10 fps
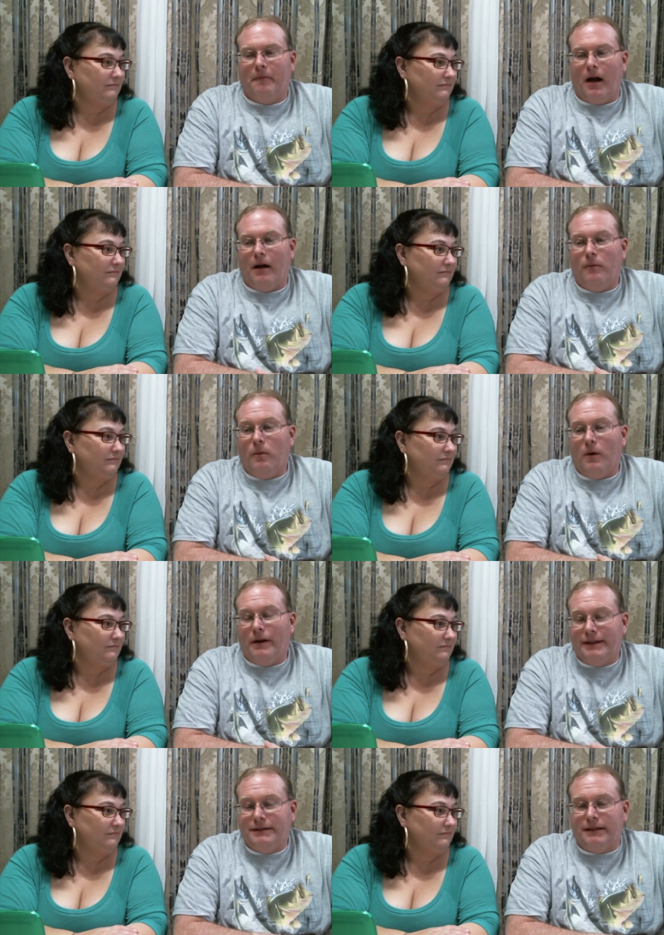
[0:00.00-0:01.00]
Speaker 1: I
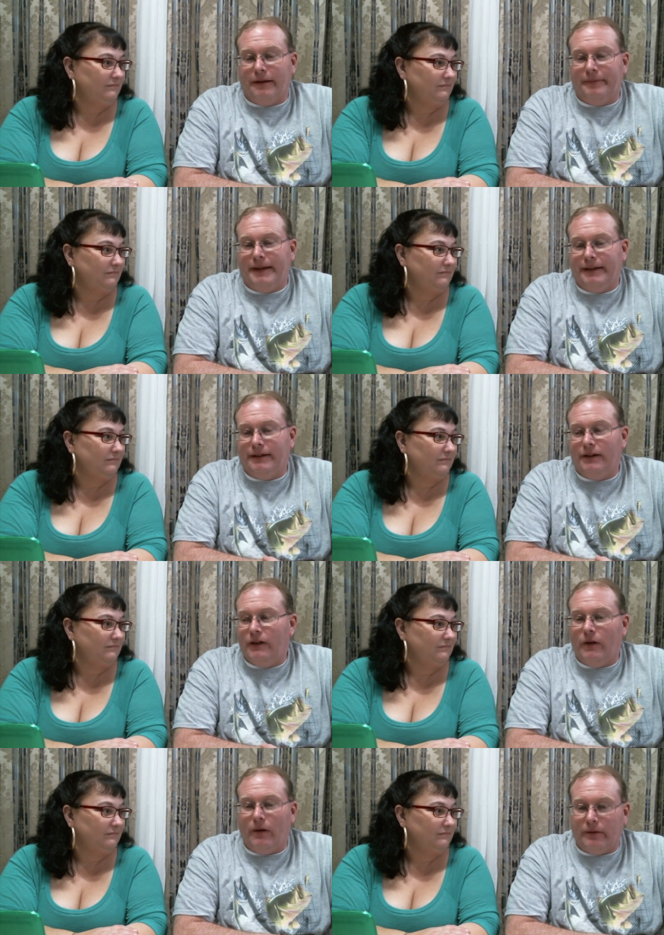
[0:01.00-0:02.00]
wanted something to
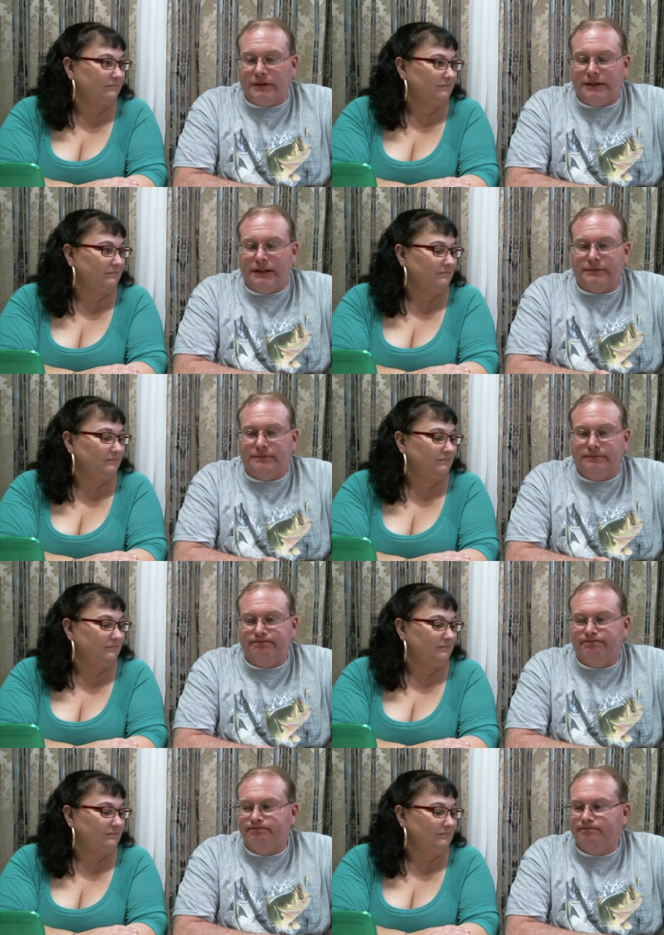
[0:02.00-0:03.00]
do. I was
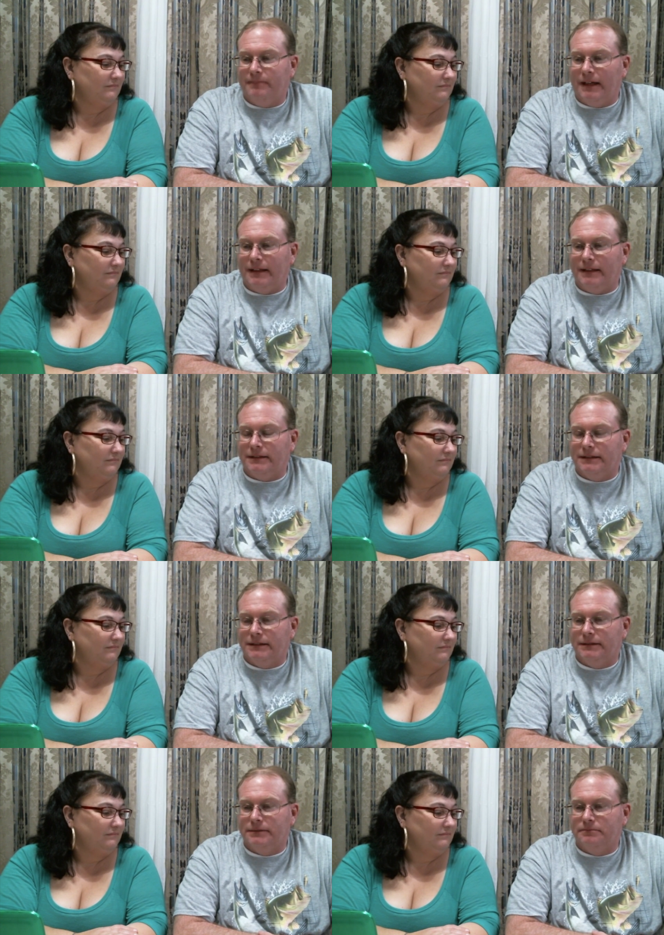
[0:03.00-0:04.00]
getting, I
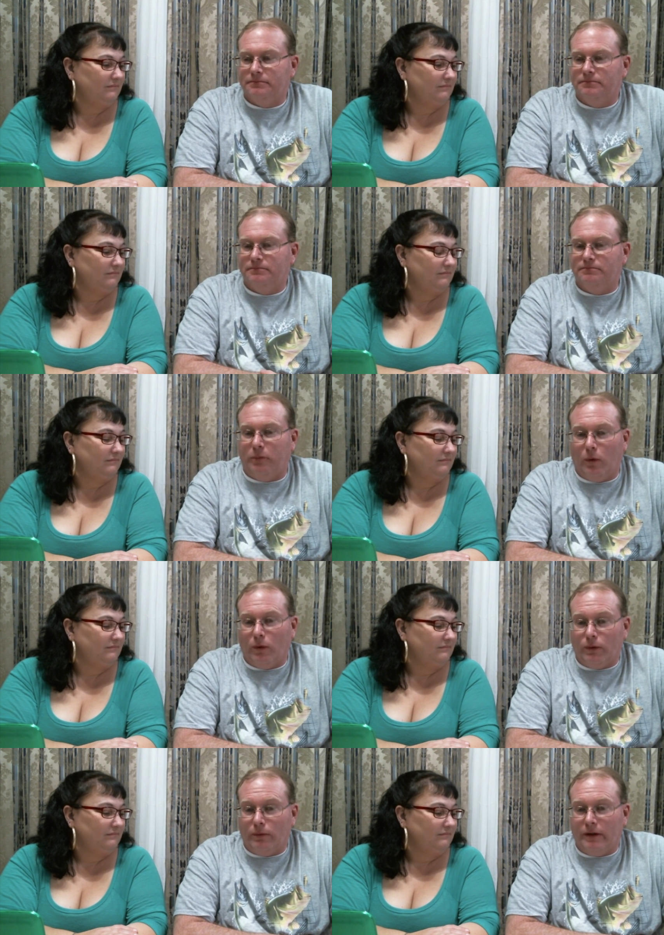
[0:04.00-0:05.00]
guess,
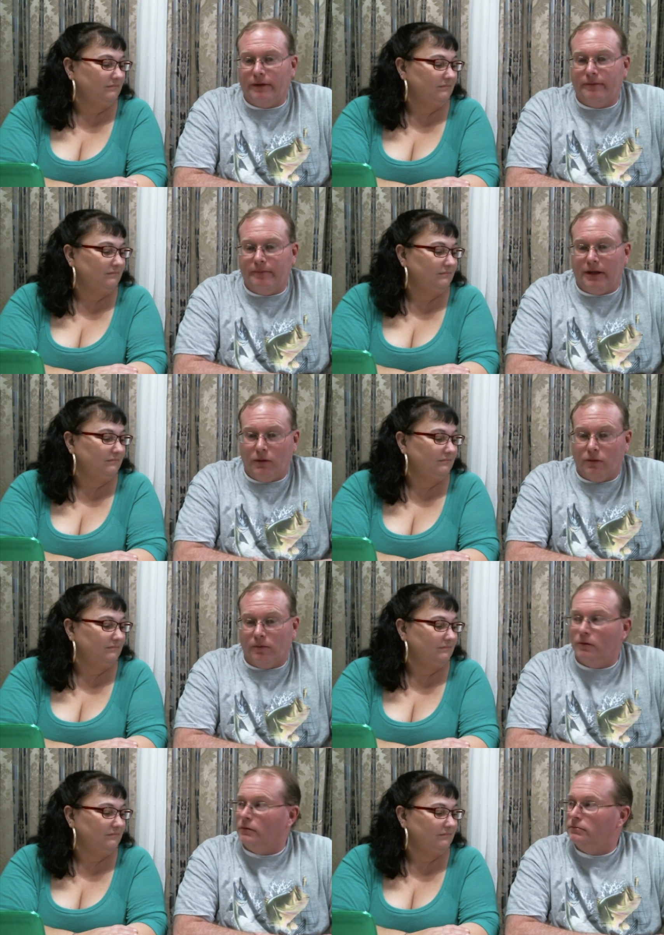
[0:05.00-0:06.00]
bored with my
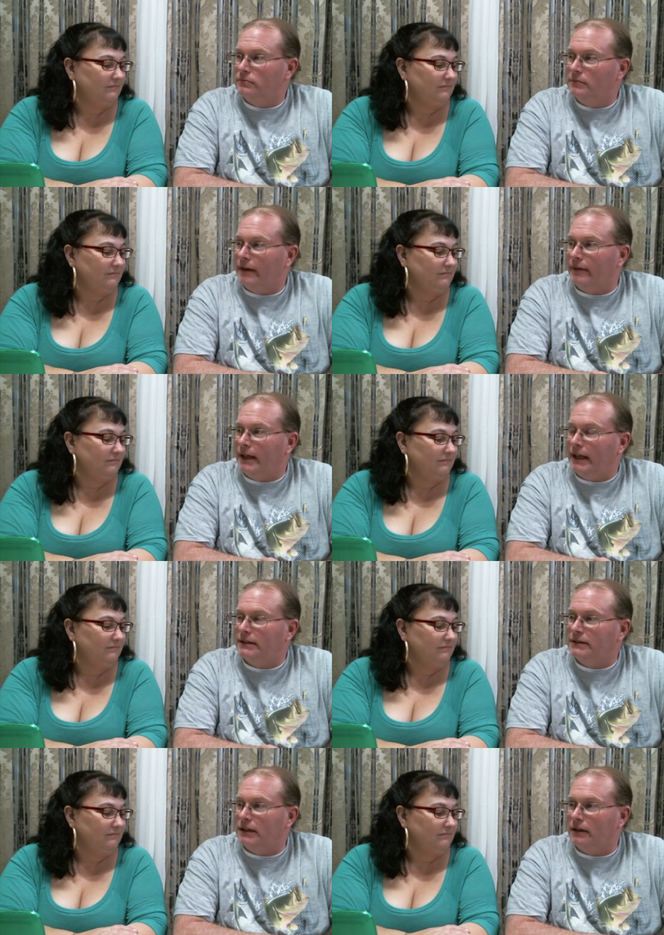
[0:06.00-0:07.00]
normal everyday
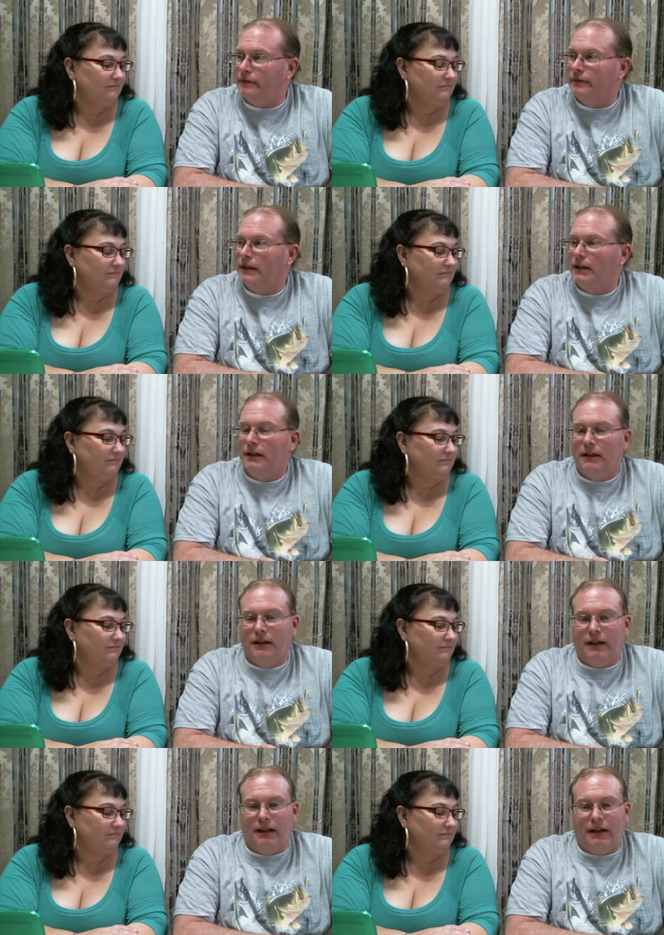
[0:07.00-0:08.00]
stuff,
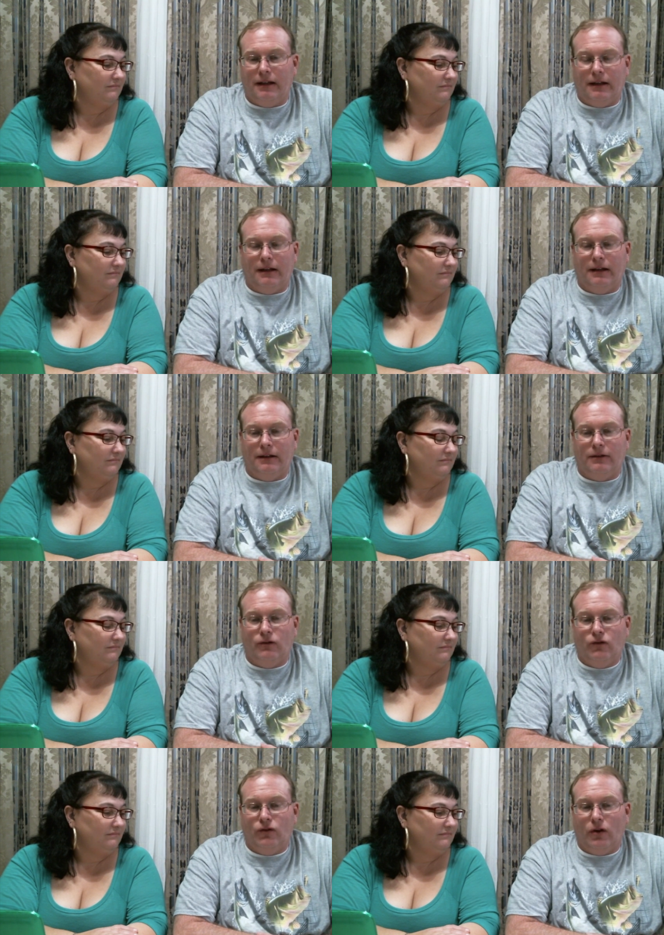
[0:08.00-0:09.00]

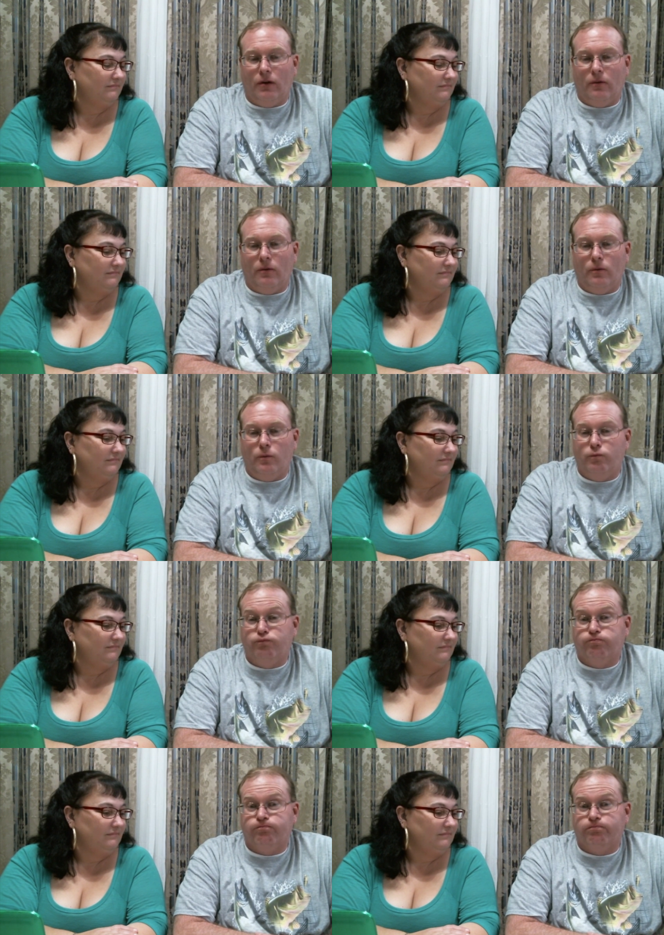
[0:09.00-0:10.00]
and so
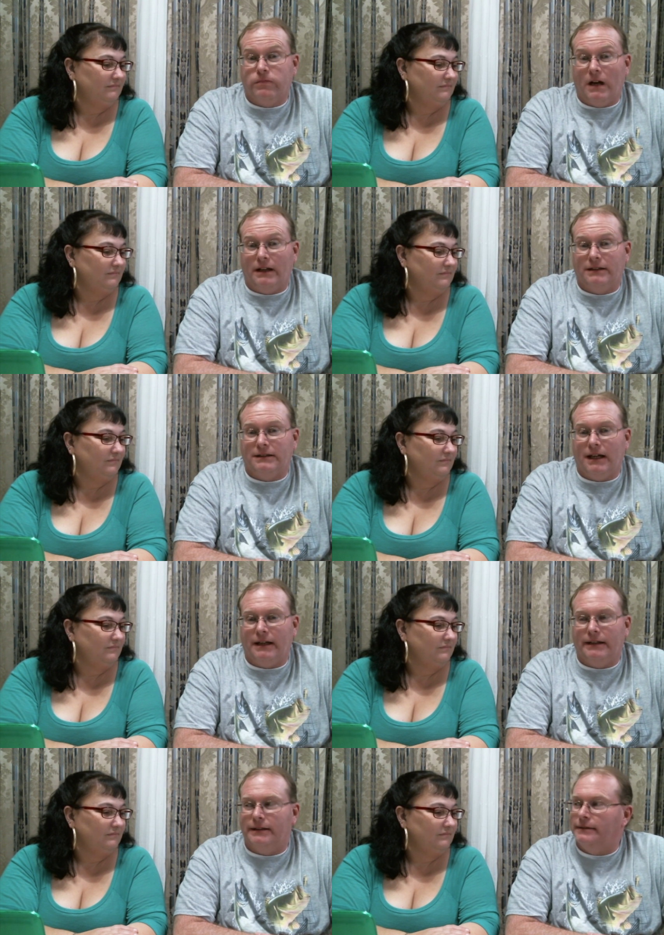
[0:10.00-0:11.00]
I
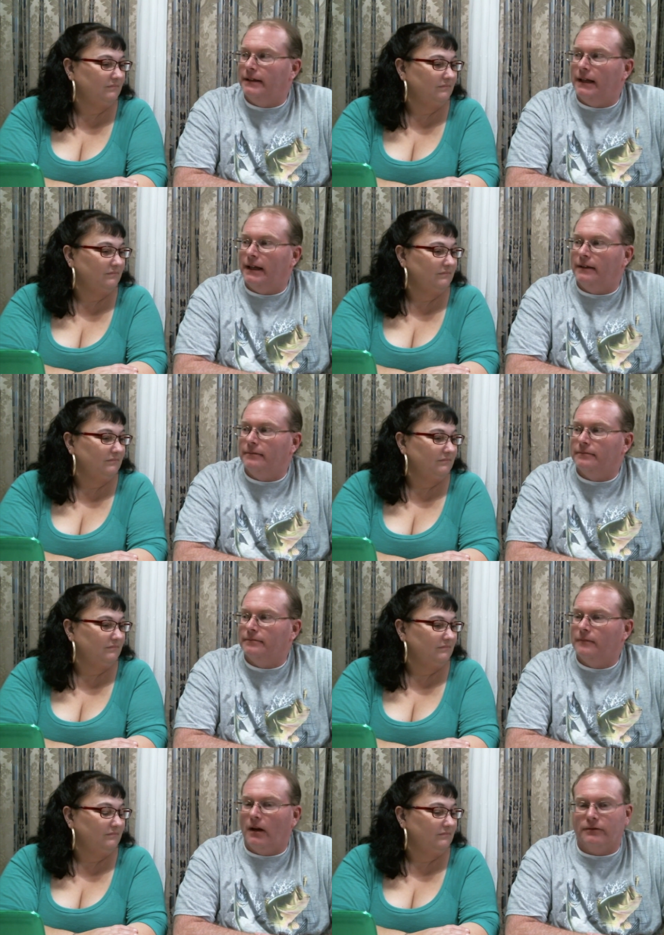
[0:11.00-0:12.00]
decided that
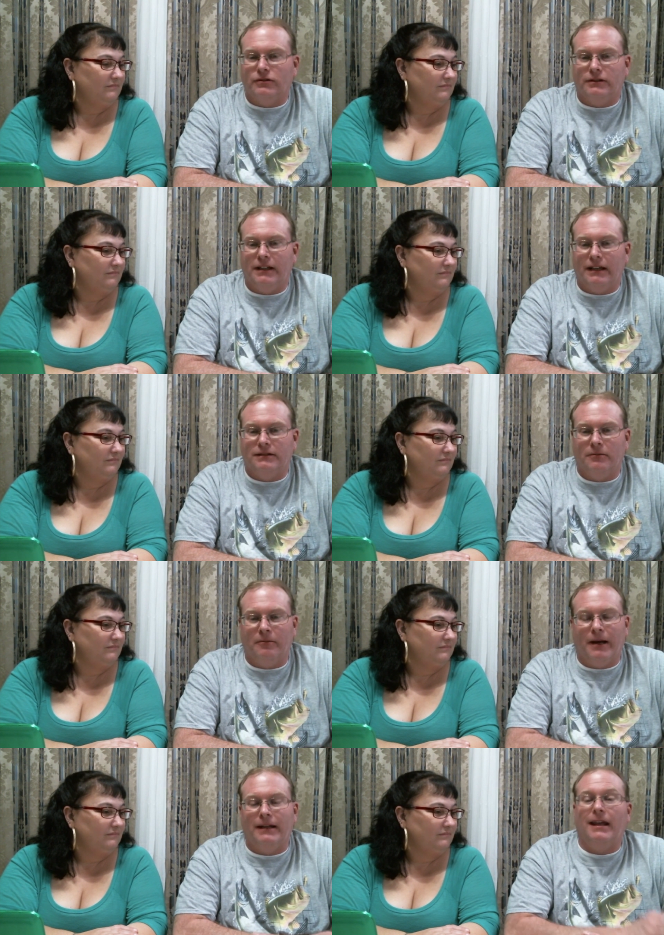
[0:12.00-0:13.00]
I was going to take some
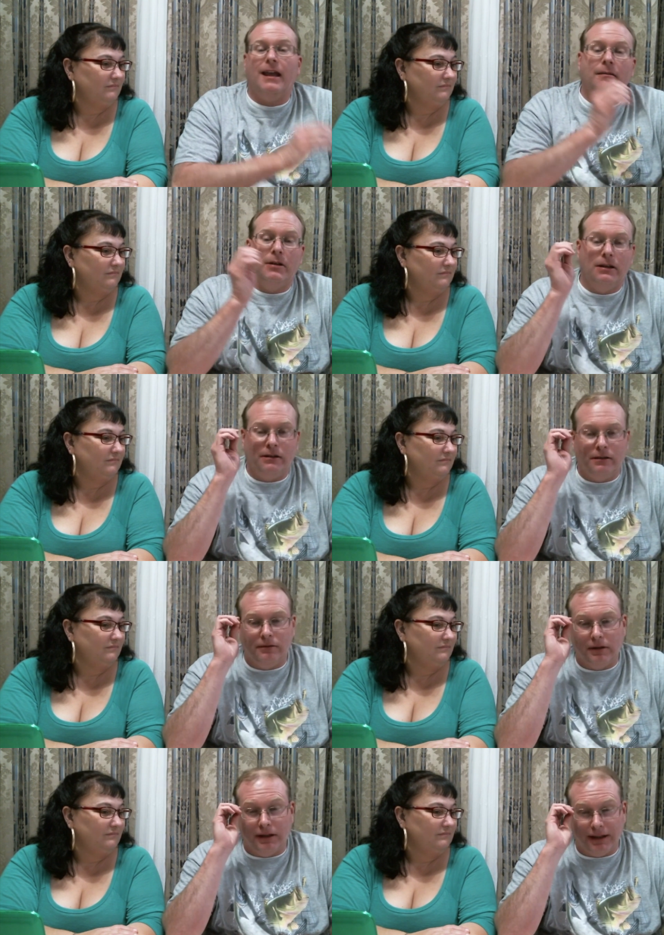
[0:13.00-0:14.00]
of my
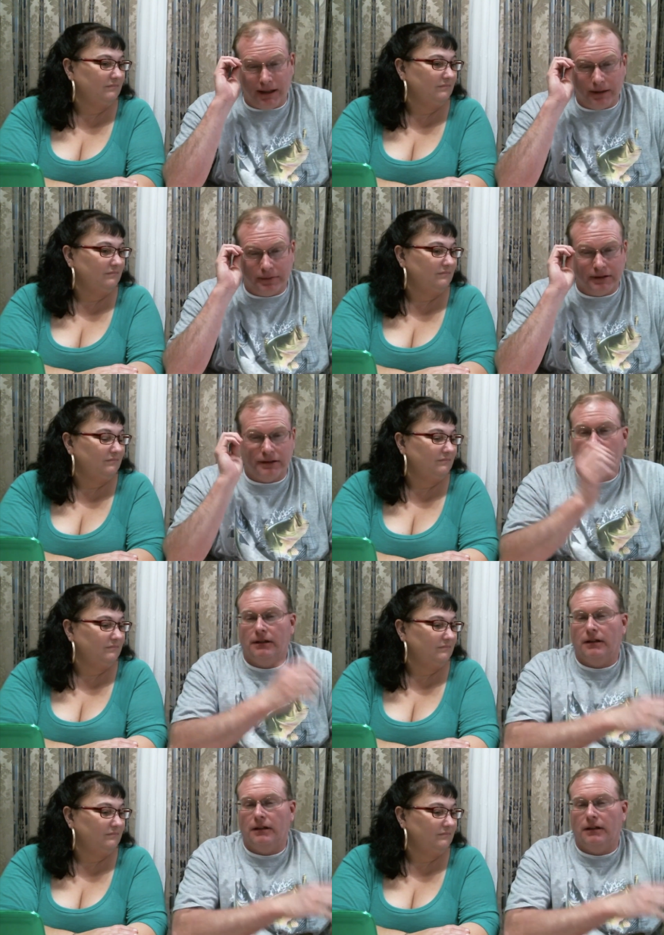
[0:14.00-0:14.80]
gaming clips